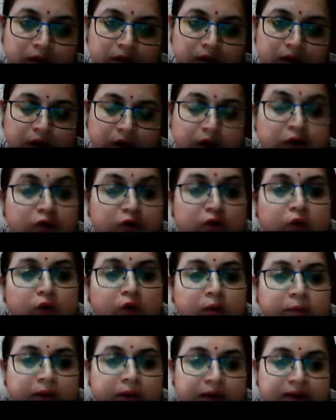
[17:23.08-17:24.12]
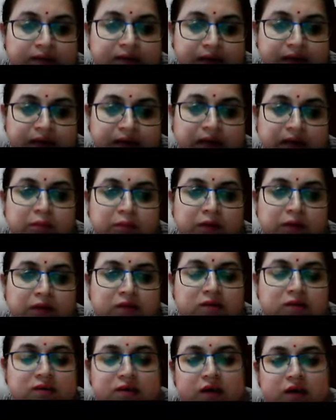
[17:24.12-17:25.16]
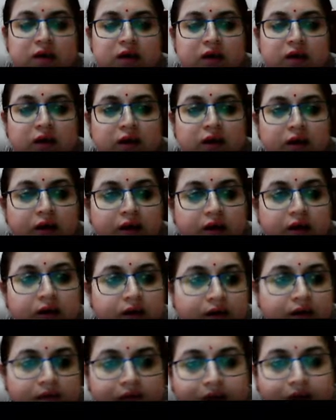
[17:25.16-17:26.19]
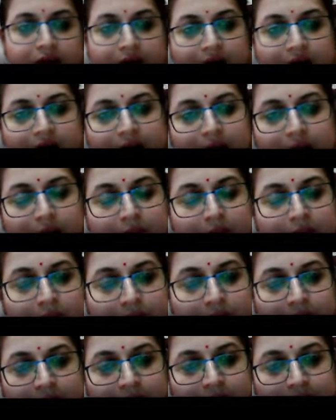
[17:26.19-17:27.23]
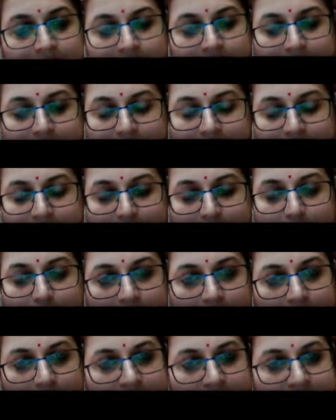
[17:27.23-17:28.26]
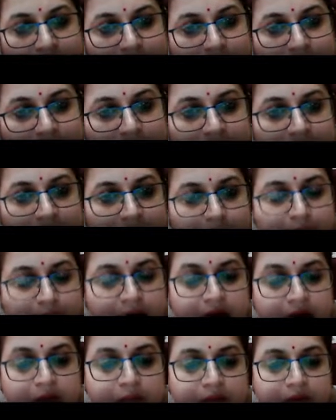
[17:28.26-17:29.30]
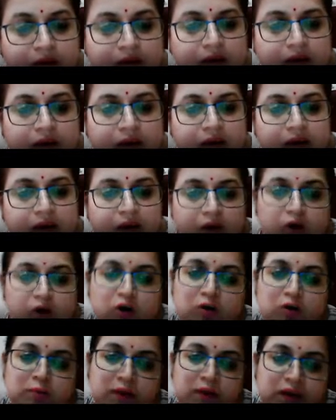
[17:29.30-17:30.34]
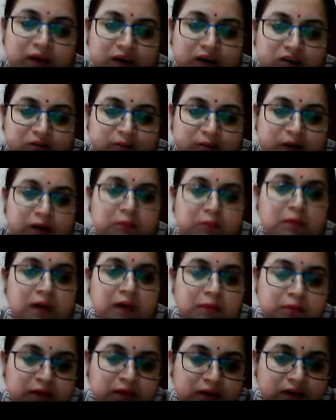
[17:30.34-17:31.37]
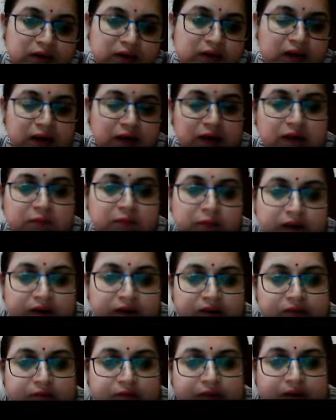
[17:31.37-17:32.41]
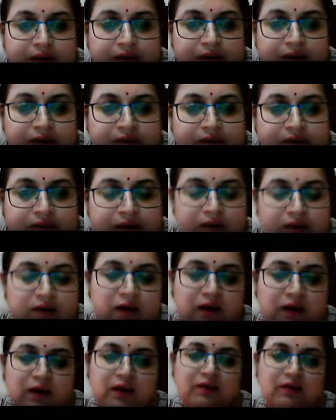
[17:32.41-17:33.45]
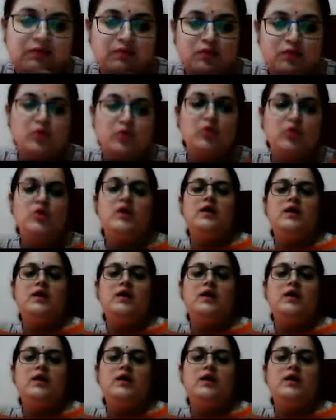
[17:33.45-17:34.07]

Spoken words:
control my sentiments regarding my daughter's birthday, my birthday, or my husband, my mother, anybody's birthday is there. I have to